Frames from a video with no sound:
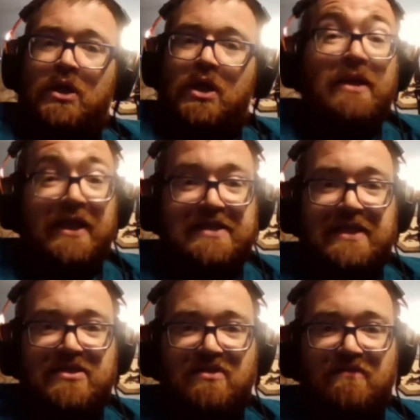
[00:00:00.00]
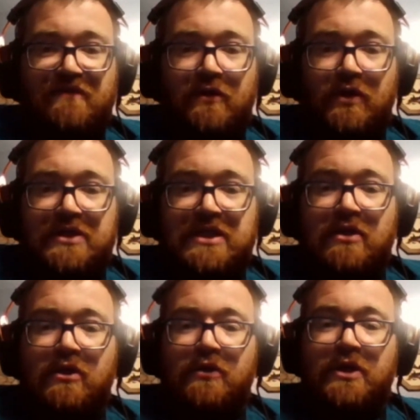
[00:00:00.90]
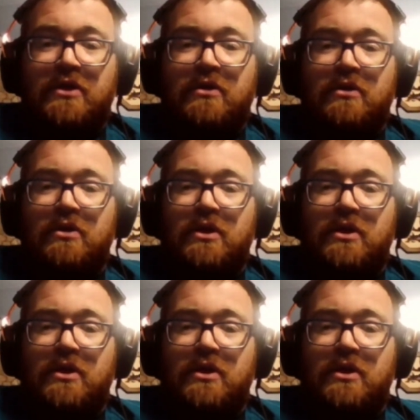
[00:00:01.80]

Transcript: militant Federalists, including